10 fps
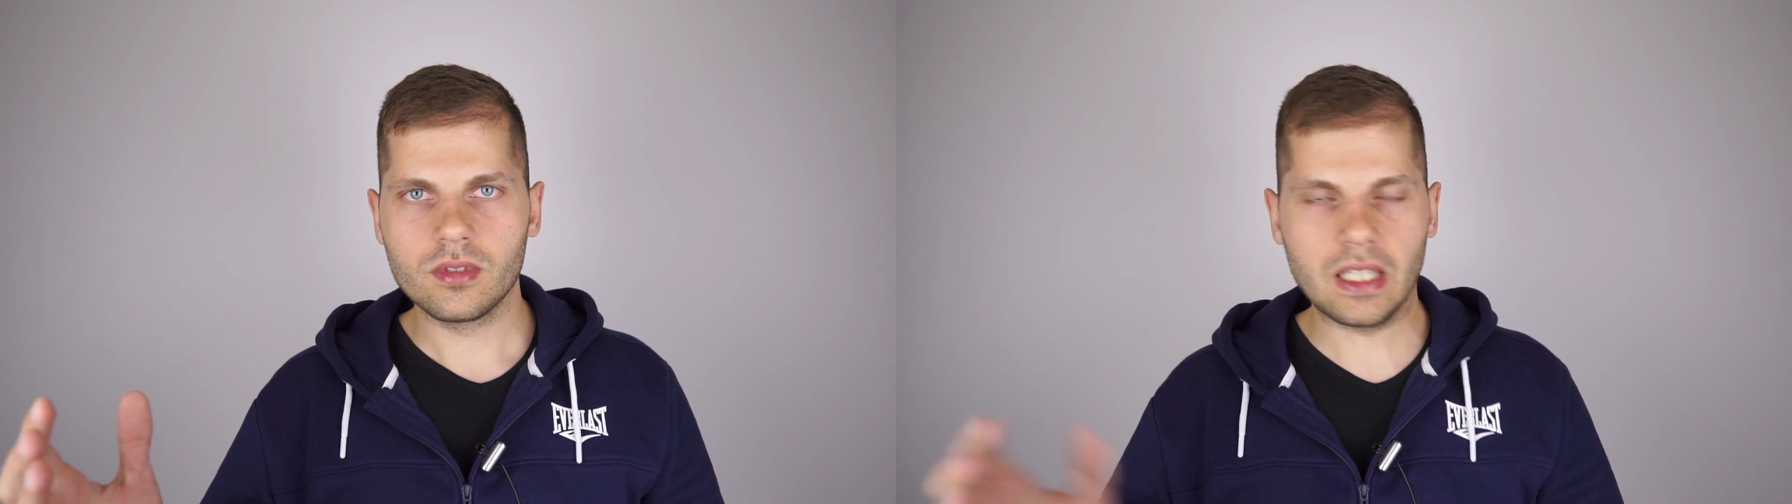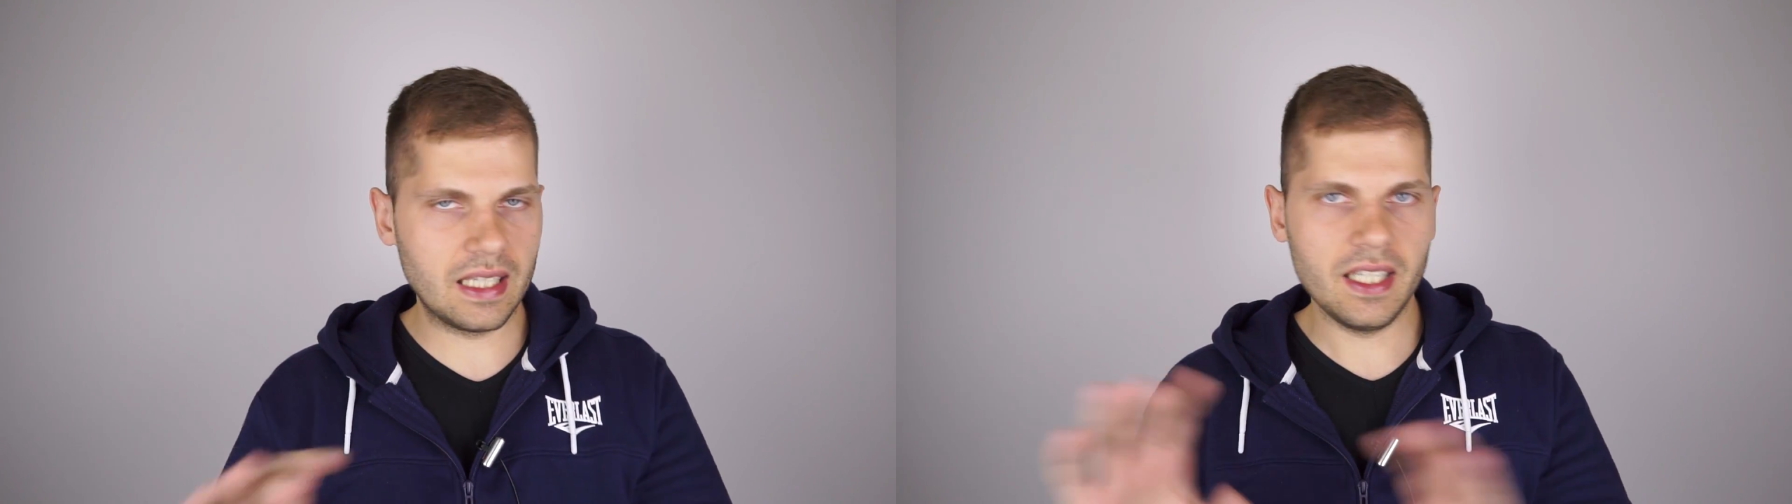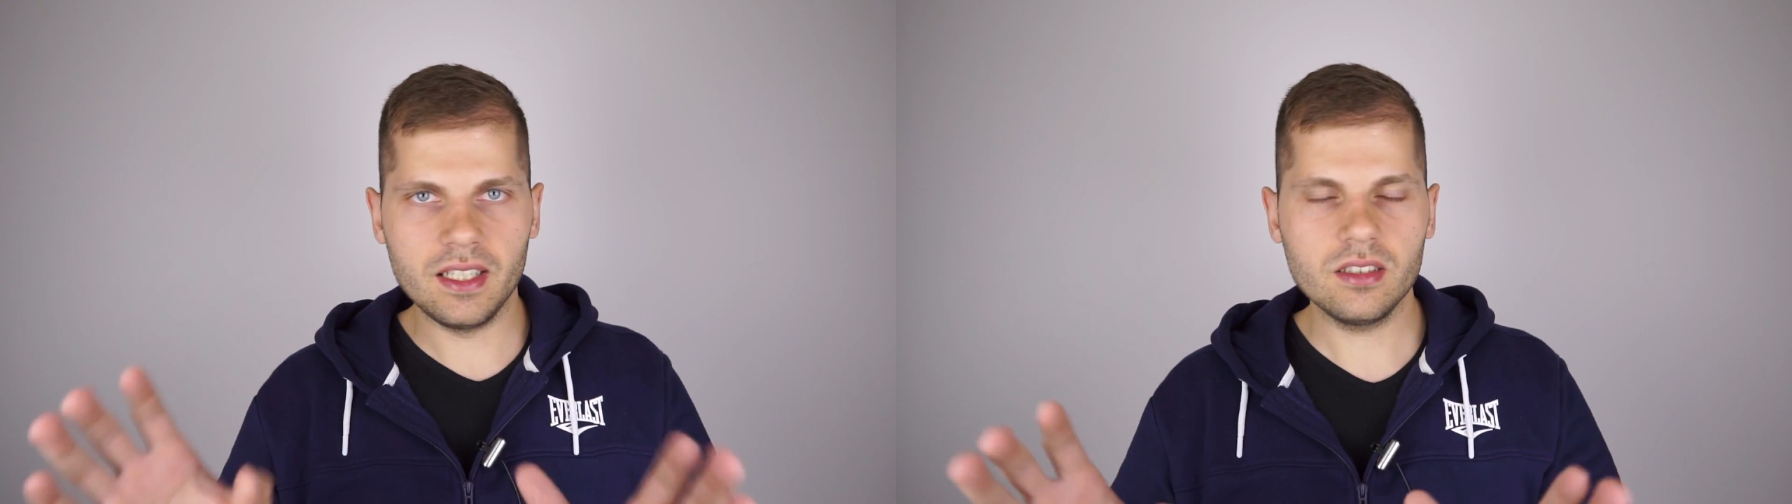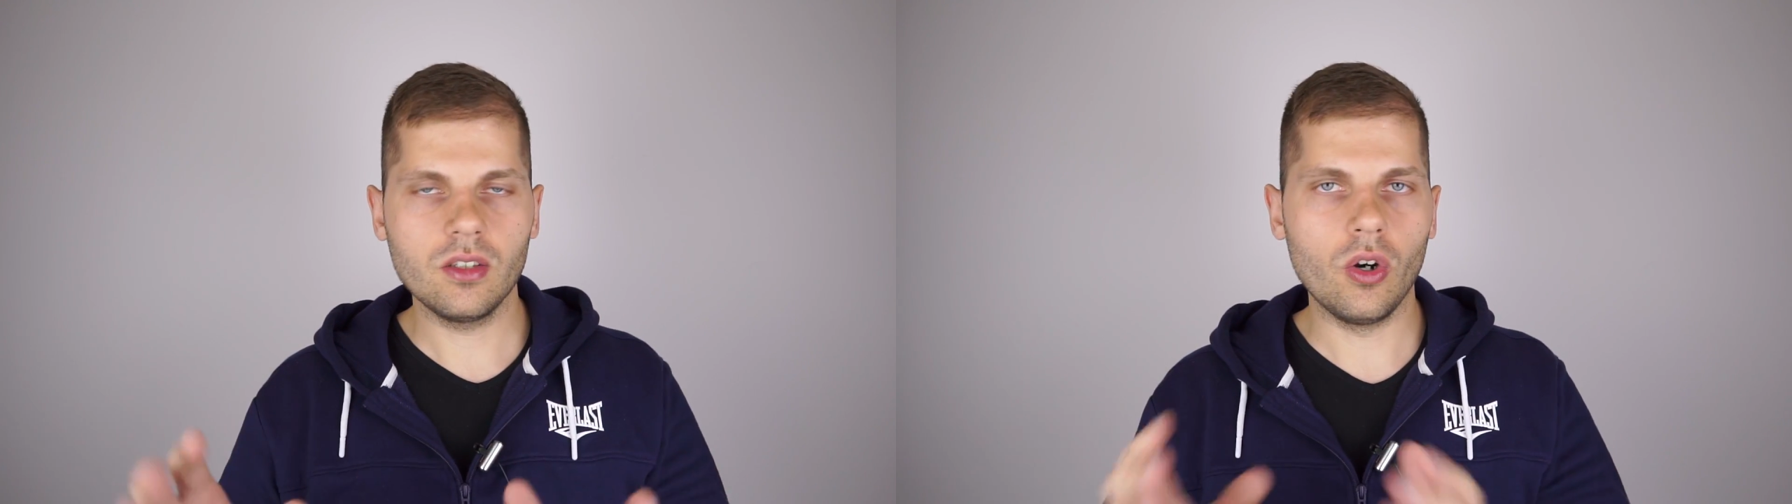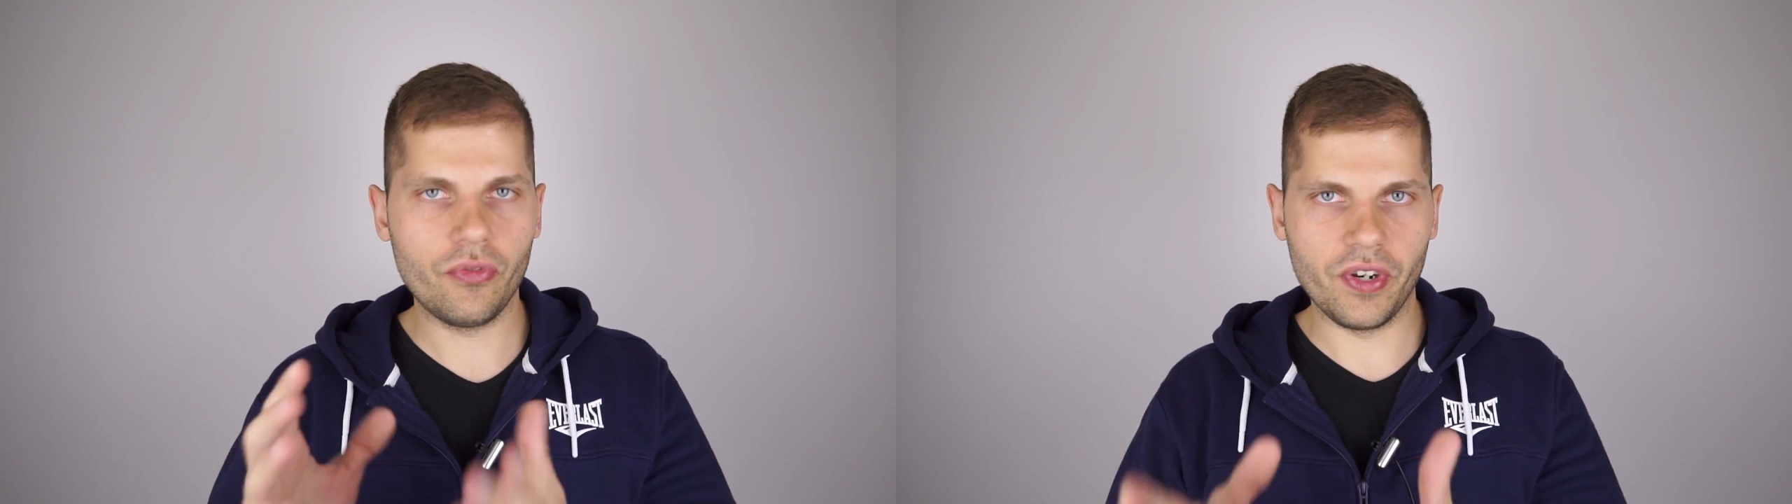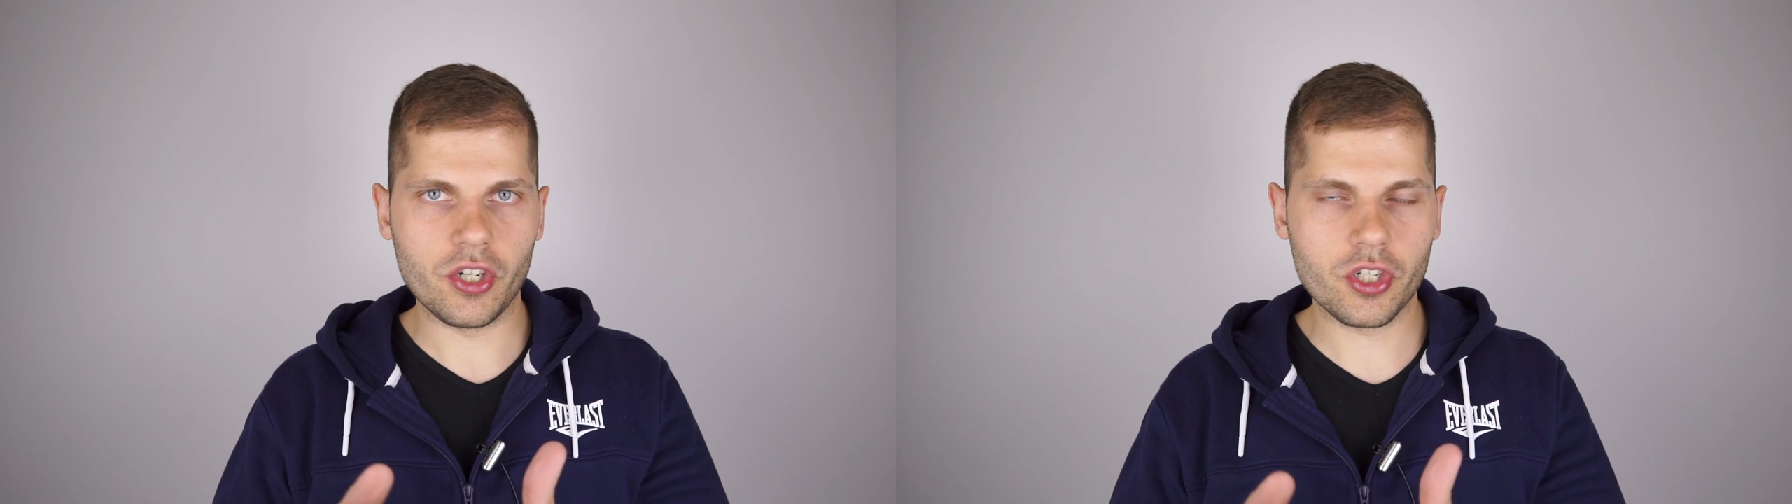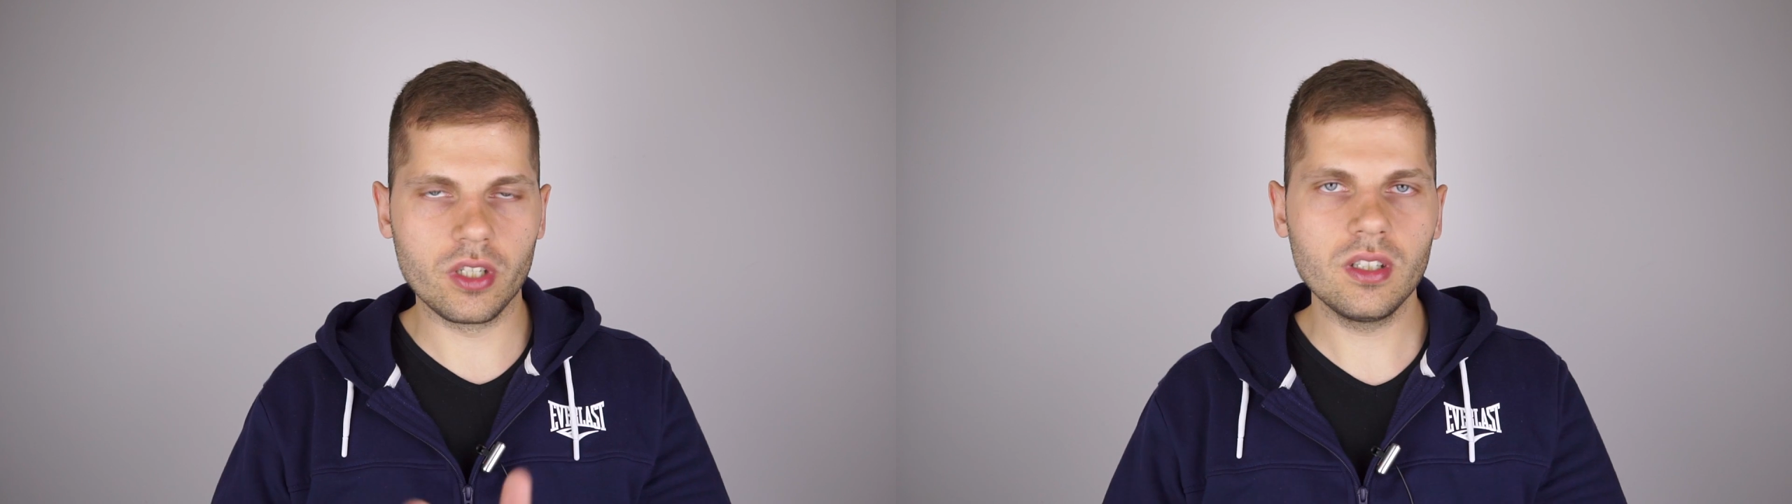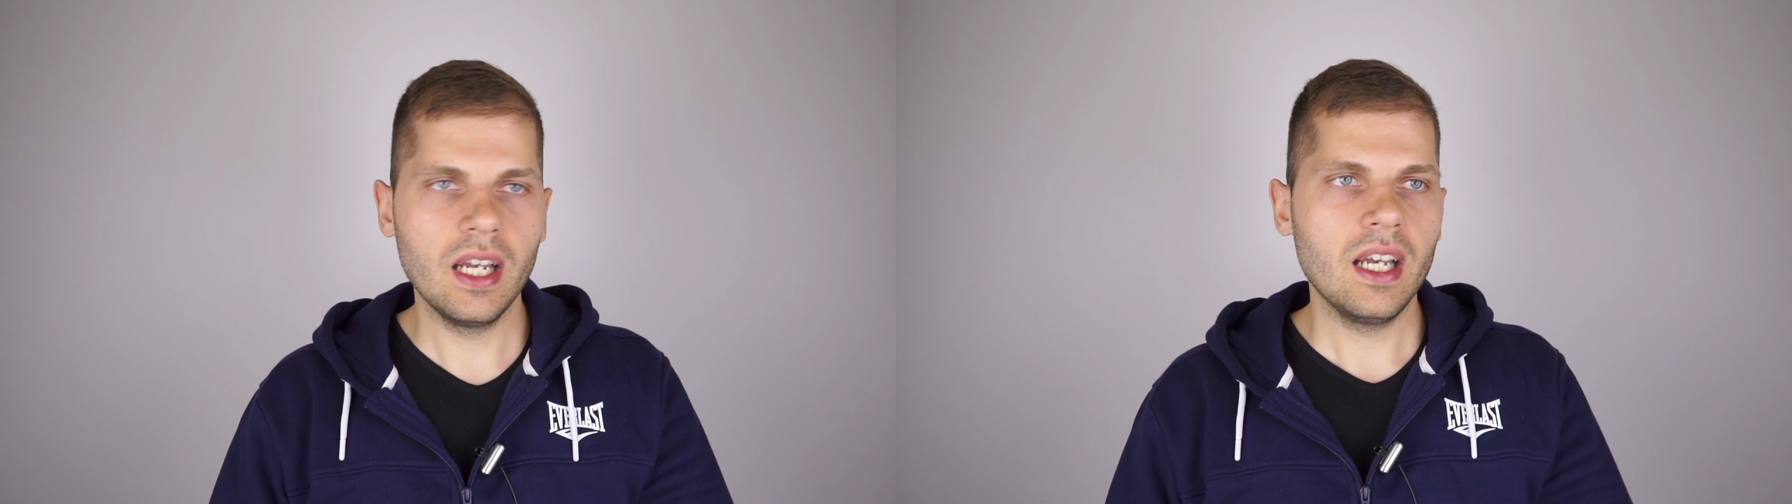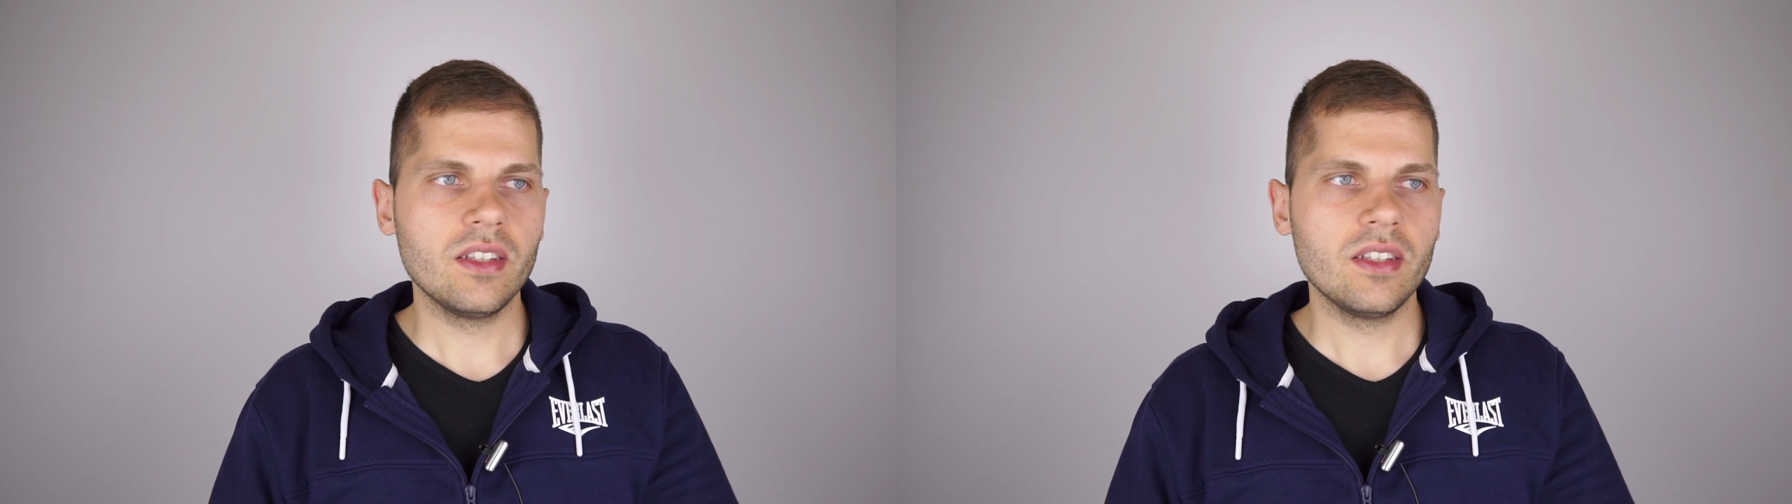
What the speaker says: clean, official,